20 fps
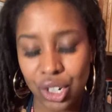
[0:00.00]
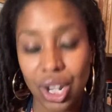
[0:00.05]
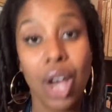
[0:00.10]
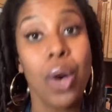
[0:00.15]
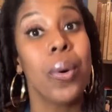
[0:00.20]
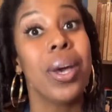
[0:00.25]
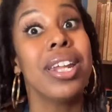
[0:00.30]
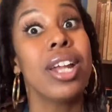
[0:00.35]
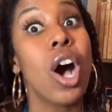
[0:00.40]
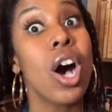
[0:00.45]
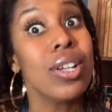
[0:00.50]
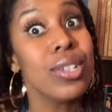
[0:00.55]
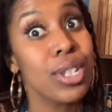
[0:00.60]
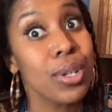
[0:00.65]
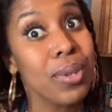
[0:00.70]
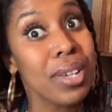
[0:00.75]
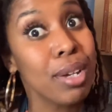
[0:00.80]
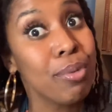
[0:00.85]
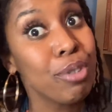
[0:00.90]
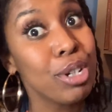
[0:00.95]
Oh, it also
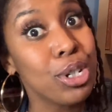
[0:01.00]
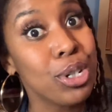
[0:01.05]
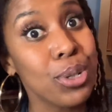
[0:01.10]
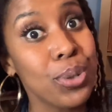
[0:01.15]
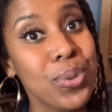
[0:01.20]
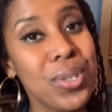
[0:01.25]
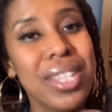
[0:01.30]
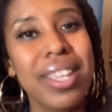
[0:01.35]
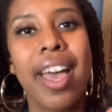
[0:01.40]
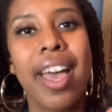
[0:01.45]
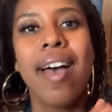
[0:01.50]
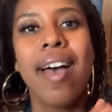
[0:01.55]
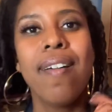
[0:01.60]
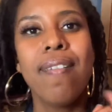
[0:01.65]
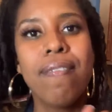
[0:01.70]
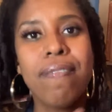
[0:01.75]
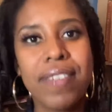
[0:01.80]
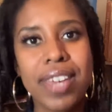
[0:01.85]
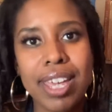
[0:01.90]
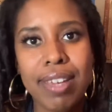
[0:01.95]
can reduce
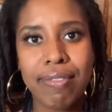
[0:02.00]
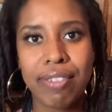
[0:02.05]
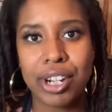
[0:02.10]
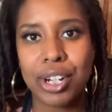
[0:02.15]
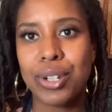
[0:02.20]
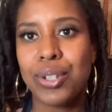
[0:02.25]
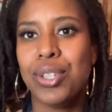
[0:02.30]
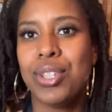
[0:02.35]
fevers.